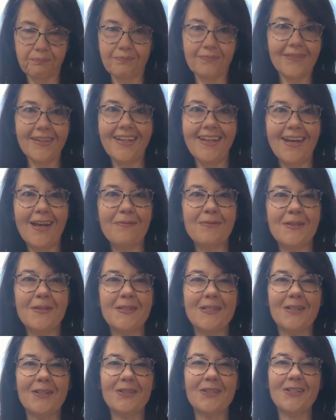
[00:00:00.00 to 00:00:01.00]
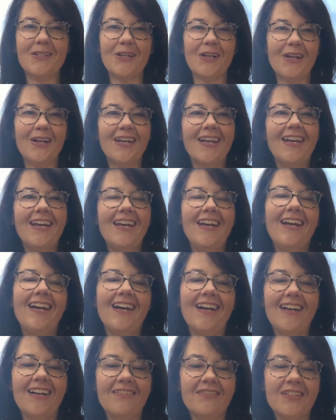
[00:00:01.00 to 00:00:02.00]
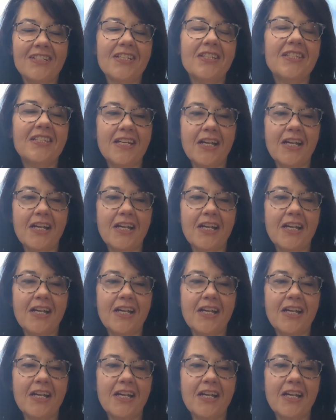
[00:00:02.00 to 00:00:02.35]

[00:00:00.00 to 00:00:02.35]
Epsom salt, just